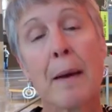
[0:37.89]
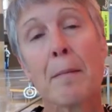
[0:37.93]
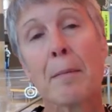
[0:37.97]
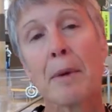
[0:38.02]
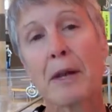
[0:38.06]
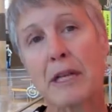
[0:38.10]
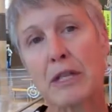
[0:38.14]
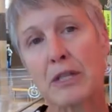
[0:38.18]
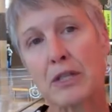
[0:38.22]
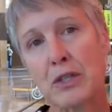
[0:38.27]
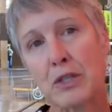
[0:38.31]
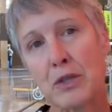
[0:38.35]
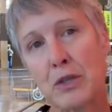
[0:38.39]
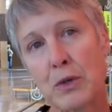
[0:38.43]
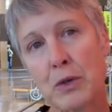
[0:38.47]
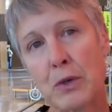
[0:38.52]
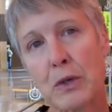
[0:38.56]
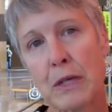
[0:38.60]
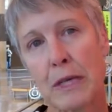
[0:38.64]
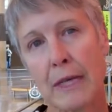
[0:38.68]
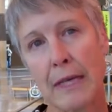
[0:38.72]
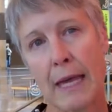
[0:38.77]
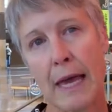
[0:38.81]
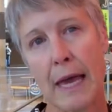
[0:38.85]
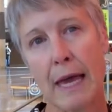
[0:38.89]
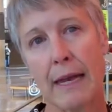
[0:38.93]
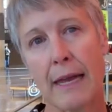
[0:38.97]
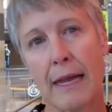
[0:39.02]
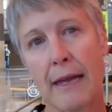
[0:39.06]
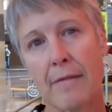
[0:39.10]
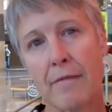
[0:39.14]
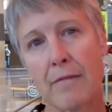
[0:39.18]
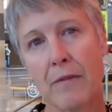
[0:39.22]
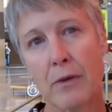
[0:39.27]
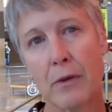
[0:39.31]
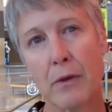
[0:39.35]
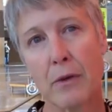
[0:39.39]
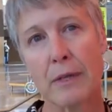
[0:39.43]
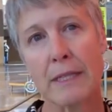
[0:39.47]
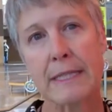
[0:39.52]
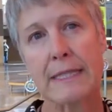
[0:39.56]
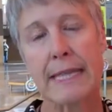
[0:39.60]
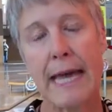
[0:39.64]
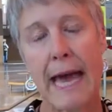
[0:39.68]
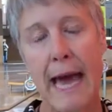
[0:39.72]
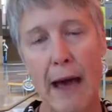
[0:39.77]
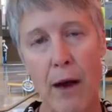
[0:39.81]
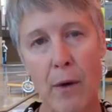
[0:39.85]
but it certainly can
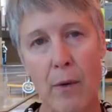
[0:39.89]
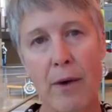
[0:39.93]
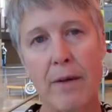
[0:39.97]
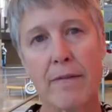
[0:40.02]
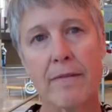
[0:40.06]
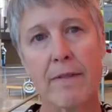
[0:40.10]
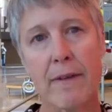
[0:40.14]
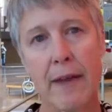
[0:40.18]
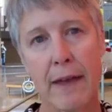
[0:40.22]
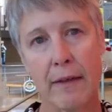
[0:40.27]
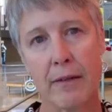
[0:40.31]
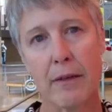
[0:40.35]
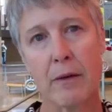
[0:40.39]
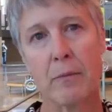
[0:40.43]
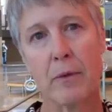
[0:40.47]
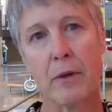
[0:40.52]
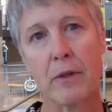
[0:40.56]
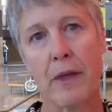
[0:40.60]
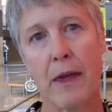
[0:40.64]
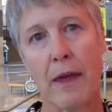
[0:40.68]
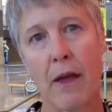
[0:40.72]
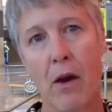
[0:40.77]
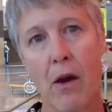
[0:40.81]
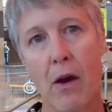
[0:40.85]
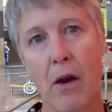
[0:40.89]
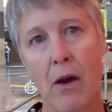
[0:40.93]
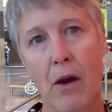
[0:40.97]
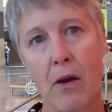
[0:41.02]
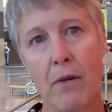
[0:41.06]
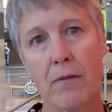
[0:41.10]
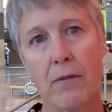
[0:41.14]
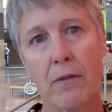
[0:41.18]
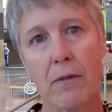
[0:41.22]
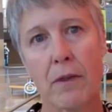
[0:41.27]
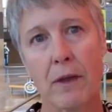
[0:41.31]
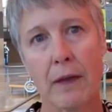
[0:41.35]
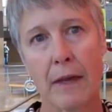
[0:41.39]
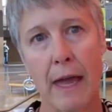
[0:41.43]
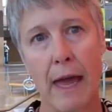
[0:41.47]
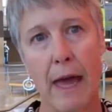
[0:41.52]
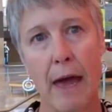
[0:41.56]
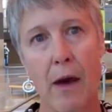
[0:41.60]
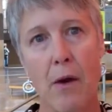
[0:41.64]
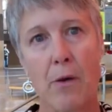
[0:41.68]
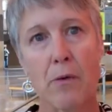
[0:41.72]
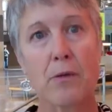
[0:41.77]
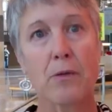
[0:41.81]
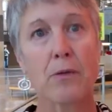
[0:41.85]
influence how available they are for the
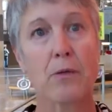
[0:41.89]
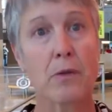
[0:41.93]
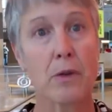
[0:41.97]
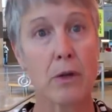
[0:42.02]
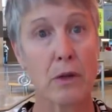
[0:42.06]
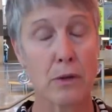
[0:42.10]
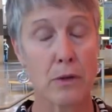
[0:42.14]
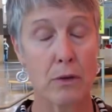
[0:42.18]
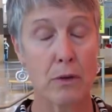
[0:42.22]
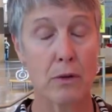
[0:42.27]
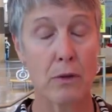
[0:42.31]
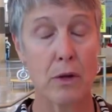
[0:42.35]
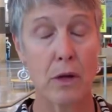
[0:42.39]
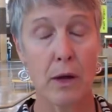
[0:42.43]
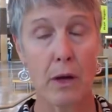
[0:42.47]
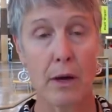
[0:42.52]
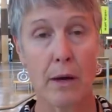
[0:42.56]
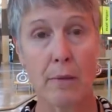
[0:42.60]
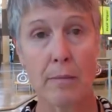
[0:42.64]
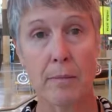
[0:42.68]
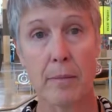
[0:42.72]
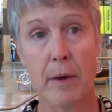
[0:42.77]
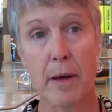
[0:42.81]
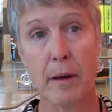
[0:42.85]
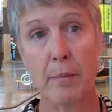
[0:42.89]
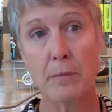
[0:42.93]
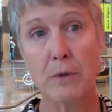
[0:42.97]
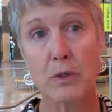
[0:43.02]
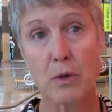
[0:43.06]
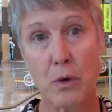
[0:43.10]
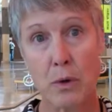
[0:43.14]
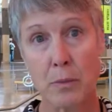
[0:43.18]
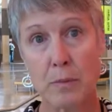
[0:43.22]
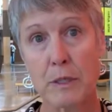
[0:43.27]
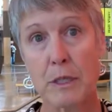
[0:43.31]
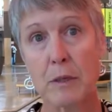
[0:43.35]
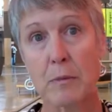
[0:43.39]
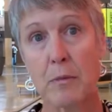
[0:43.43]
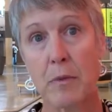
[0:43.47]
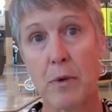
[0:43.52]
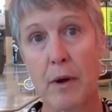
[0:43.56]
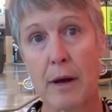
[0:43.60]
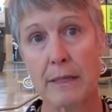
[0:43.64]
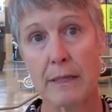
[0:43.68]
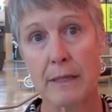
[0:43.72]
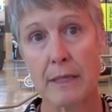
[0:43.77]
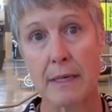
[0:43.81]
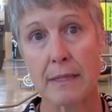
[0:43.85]
cow through the absorption
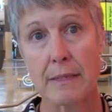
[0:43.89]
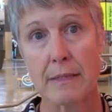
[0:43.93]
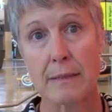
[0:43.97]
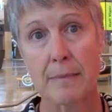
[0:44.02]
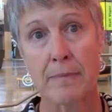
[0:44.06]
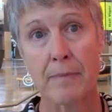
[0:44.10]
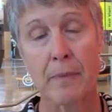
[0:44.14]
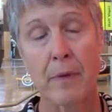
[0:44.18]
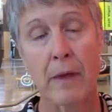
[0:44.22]
process.